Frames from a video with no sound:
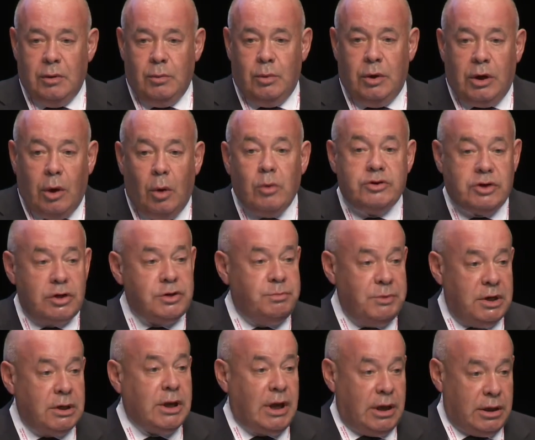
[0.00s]
we know
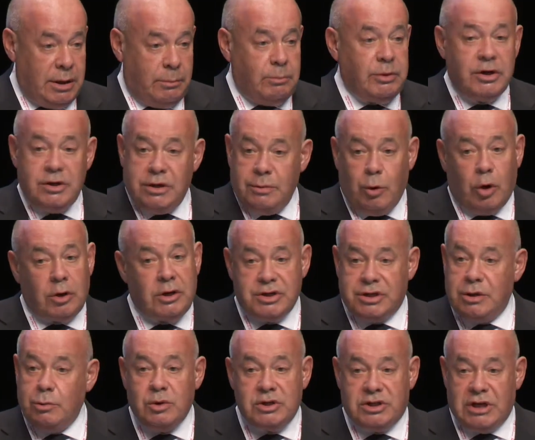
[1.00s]
this means contemporary
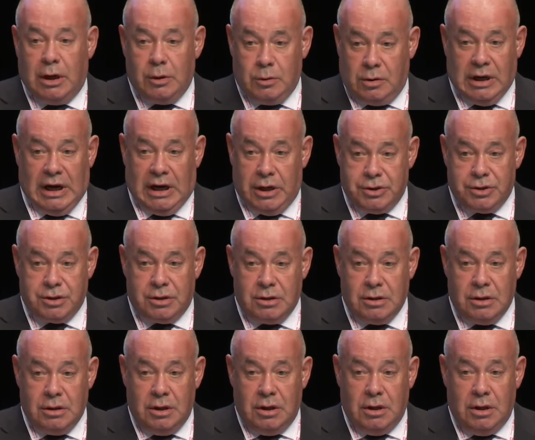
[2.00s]
democracy without
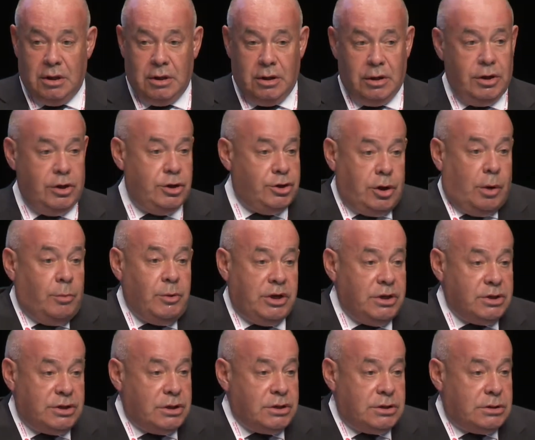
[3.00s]
culture. In
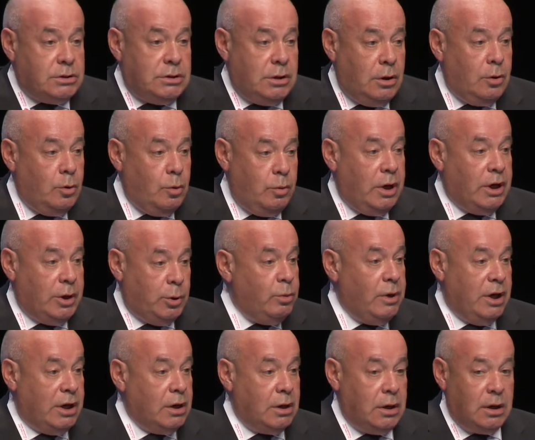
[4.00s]
Germany, this know very
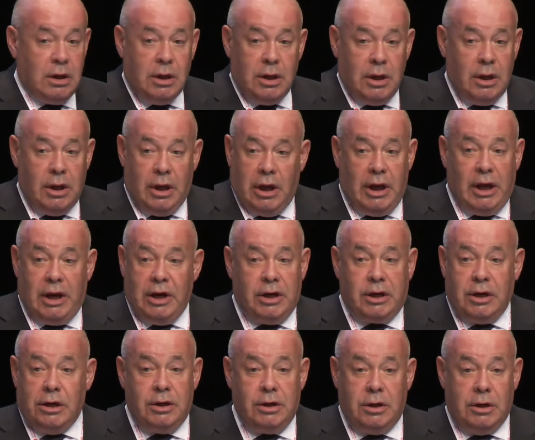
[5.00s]
well.
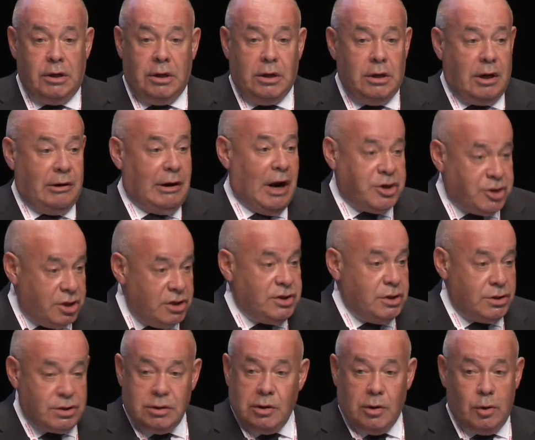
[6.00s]
And in Russia,
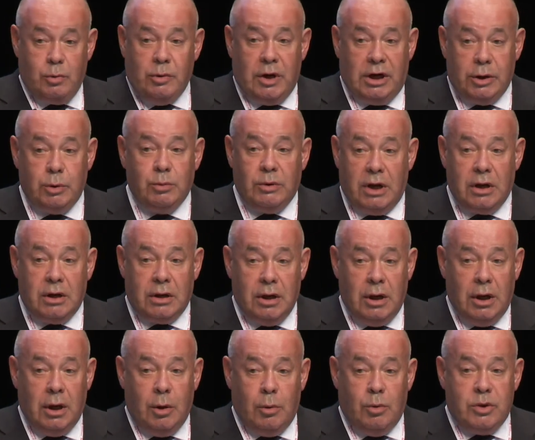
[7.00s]
this know very well.
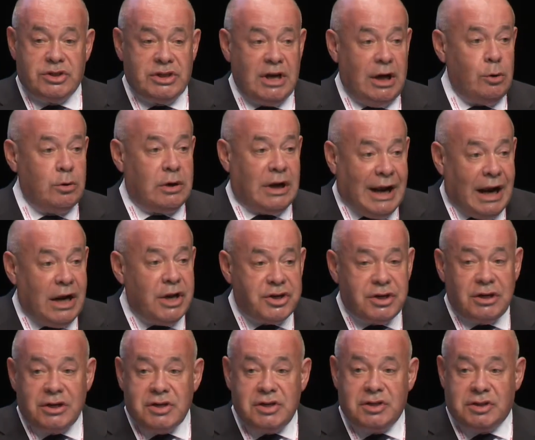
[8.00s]
Without
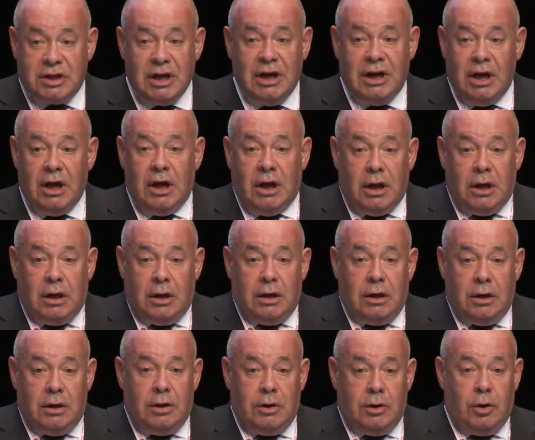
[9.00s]
cultures,
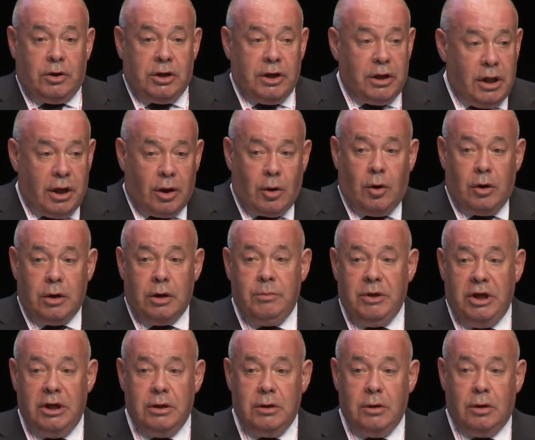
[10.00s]
not
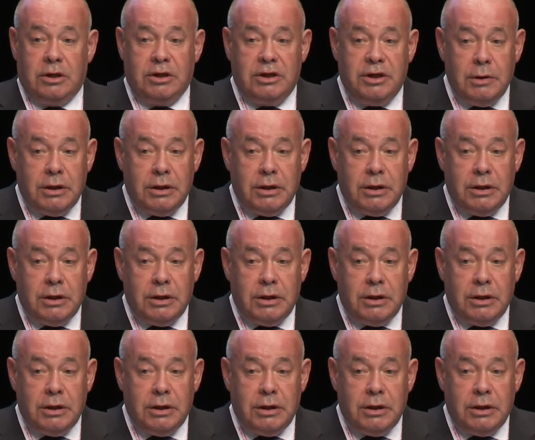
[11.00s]
economy, not